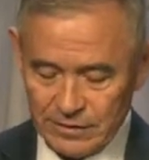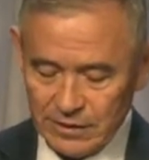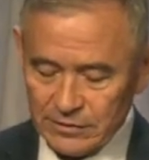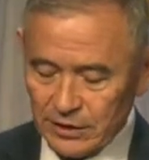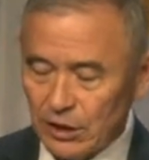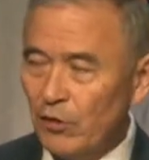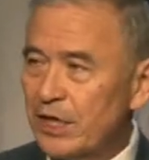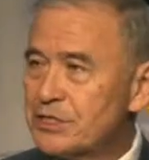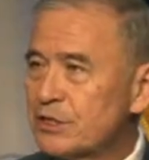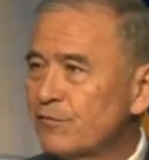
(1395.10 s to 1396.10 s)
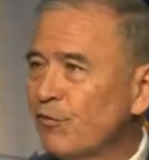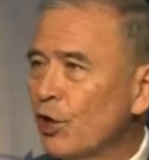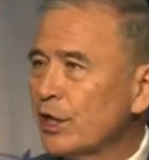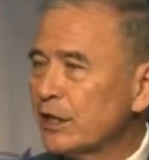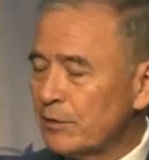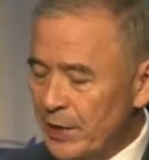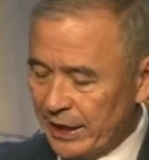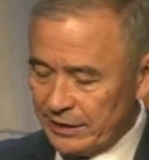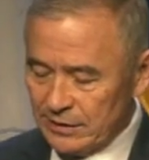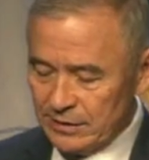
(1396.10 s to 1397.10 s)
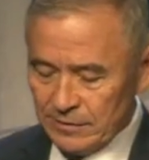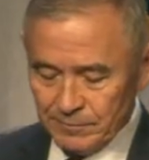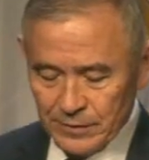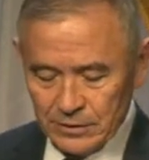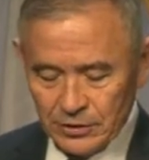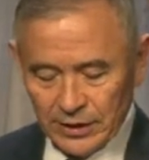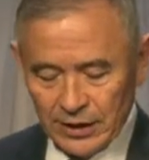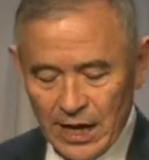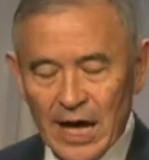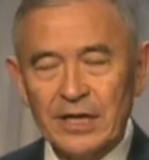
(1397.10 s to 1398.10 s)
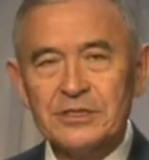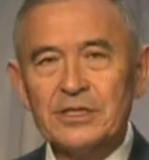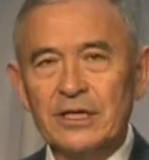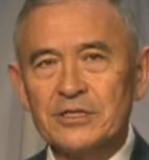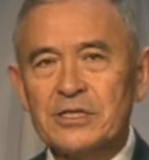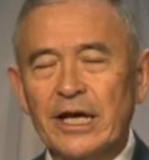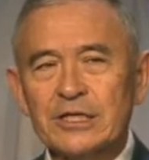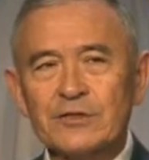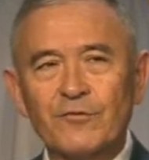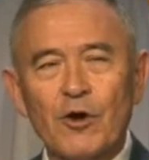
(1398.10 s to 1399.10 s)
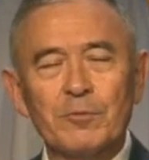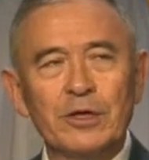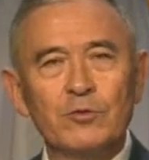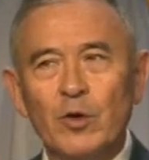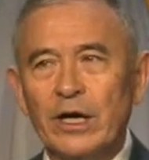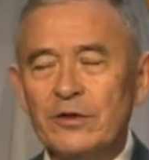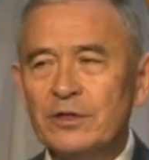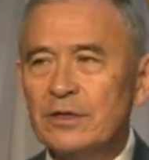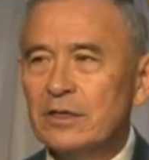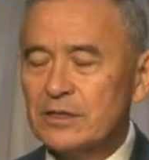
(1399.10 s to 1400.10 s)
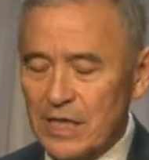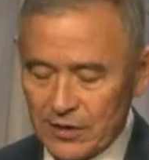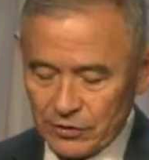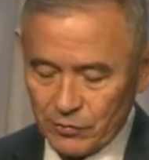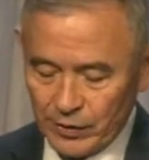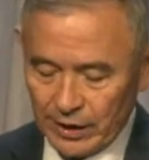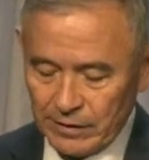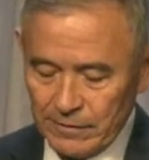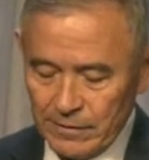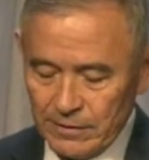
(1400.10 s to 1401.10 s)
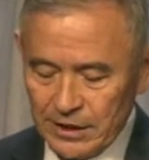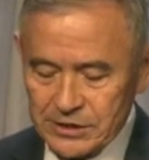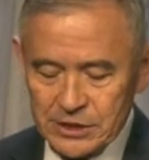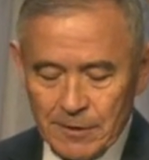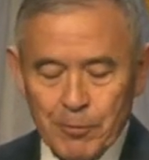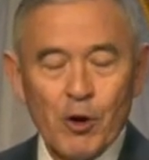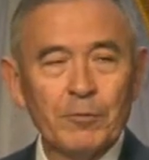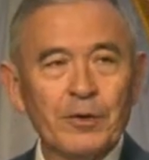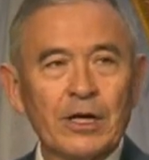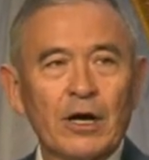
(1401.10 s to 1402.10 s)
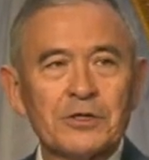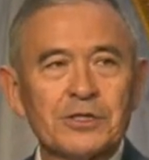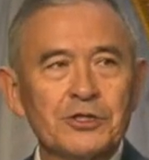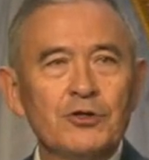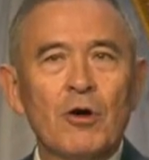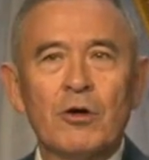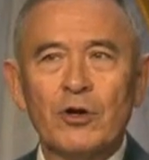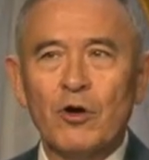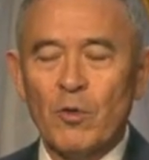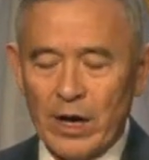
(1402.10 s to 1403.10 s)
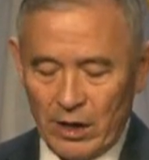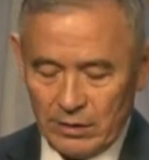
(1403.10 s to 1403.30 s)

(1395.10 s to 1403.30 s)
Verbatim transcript: The U.S. is fully committed to the alliance and it stands firmly with South Korea. This is important because, as you all know well,